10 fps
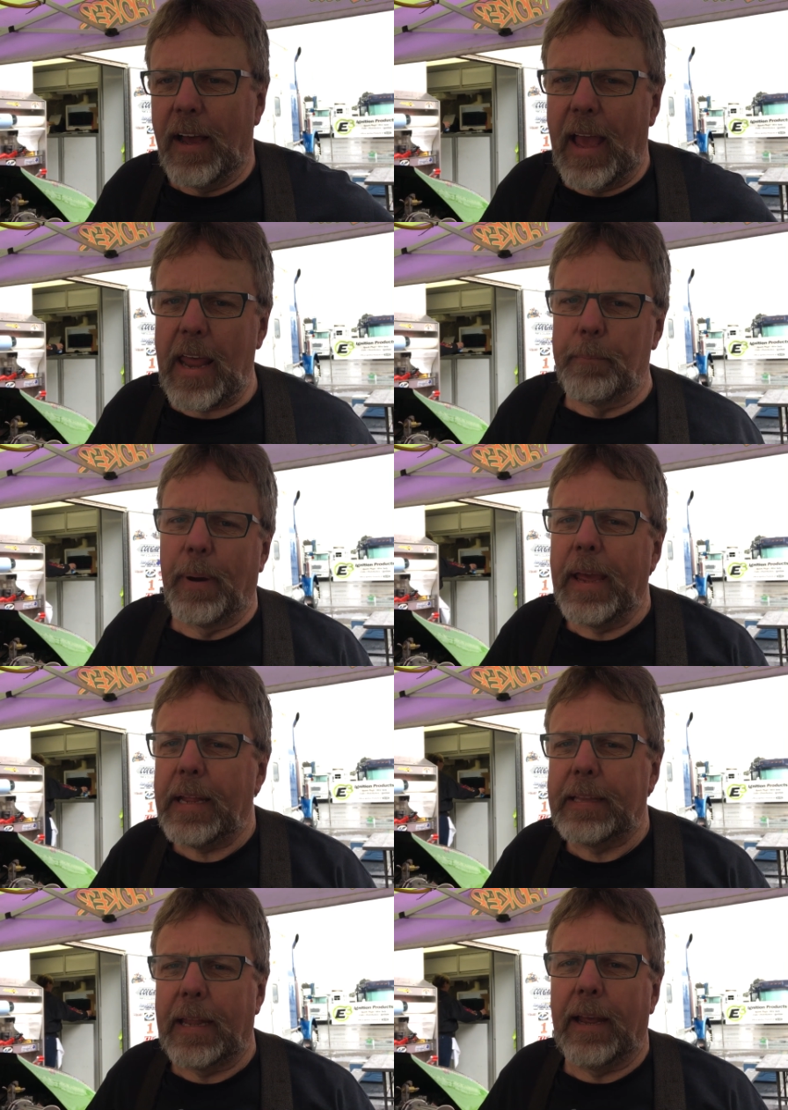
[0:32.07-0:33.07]
had a bike
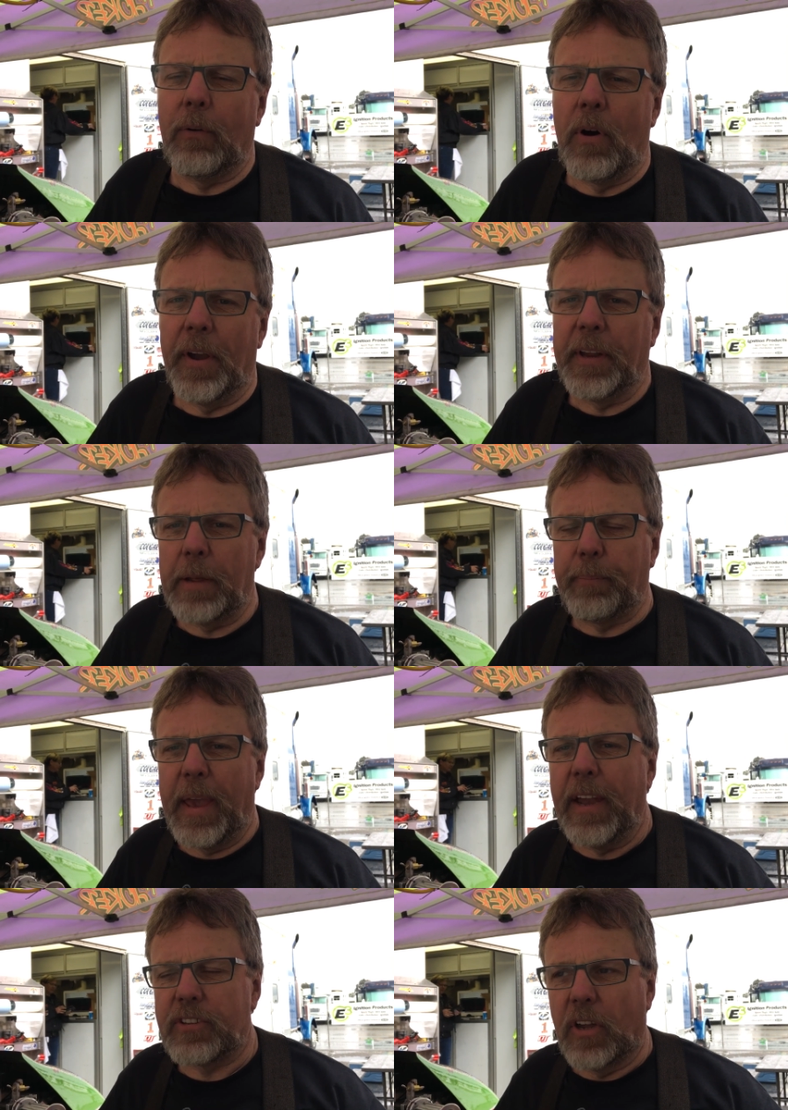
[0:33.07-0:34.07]
that I wanted to get
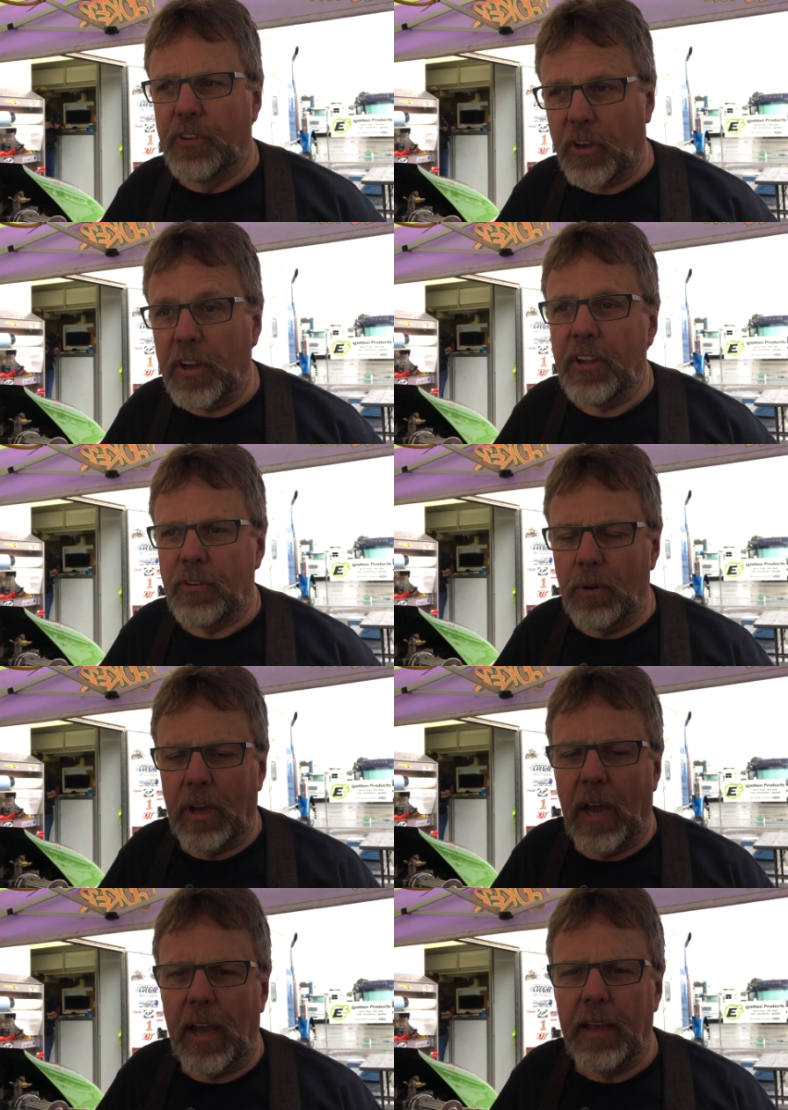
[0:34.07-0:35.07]
painted, so I took it into a
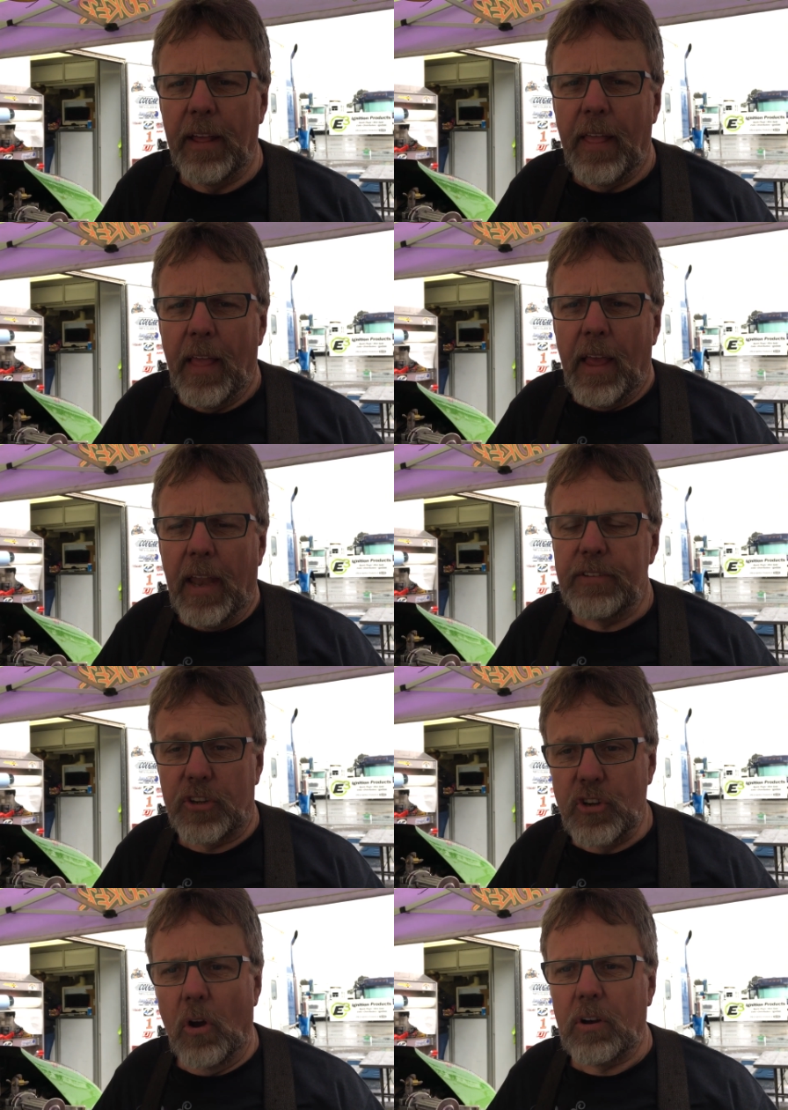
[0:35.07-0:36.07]
guy, and he's a
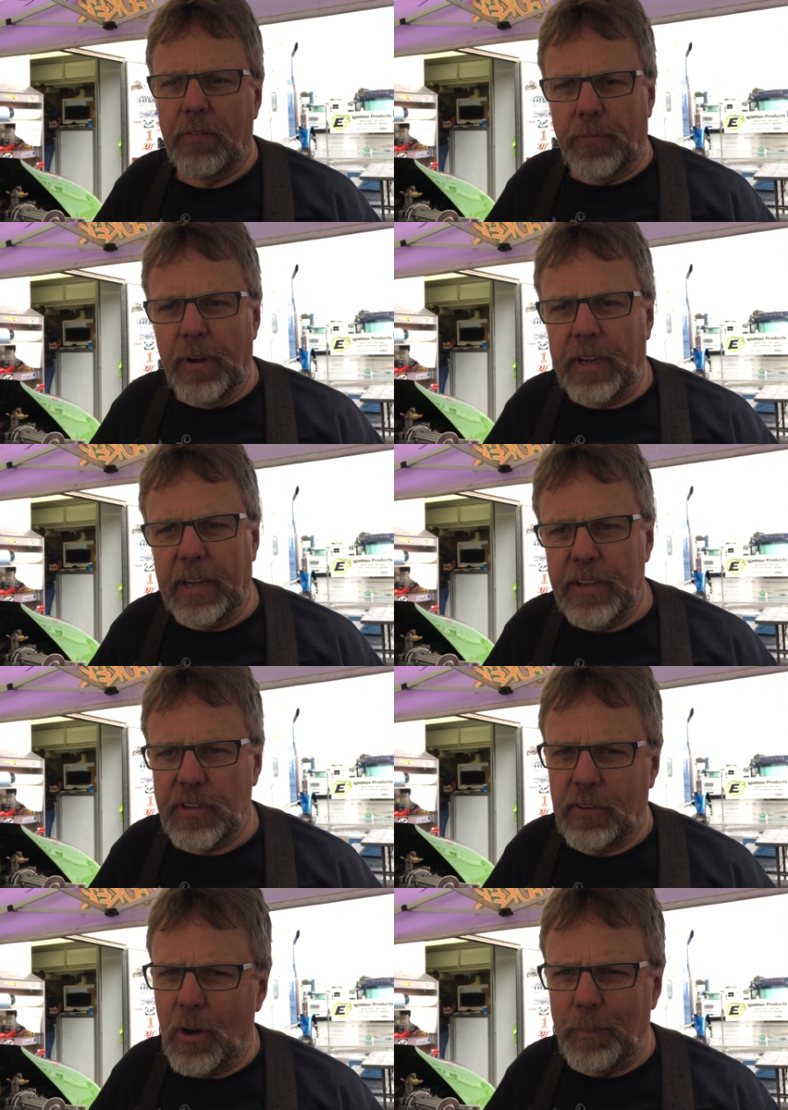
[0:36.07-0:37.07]
Joker freak, and I
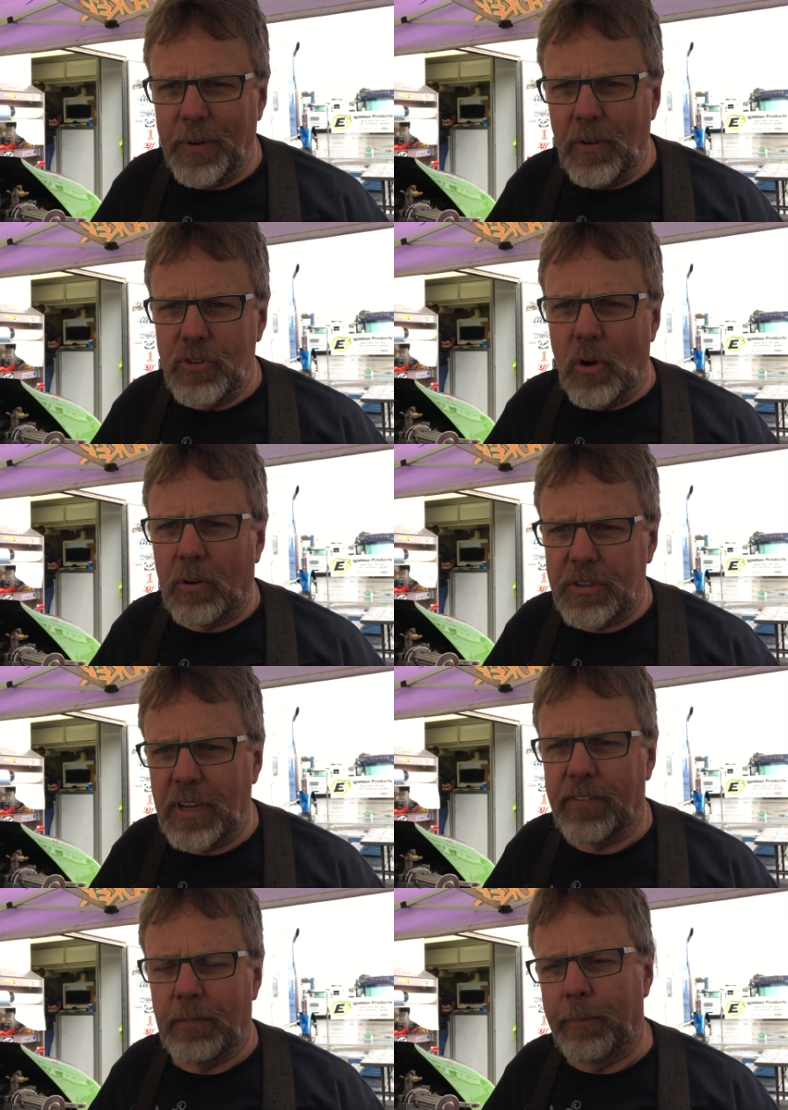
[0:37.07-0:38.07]
said, don't put no Joker
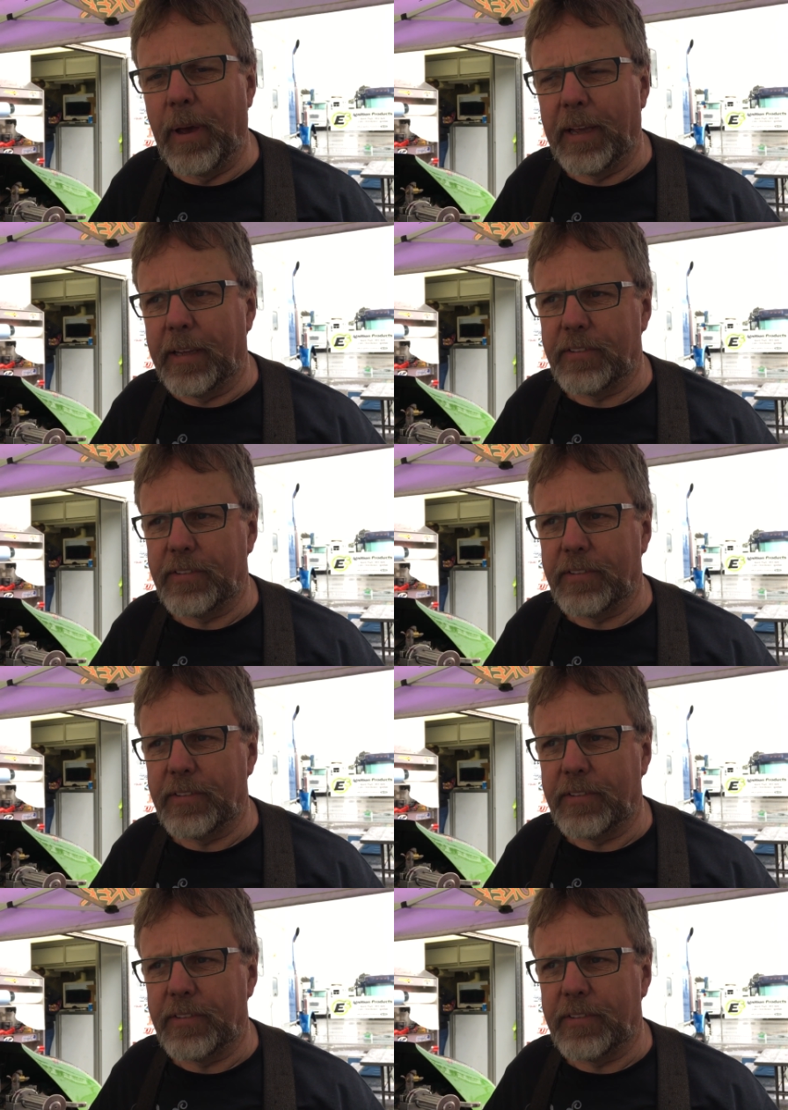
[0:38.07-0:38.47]
stuff on my bike.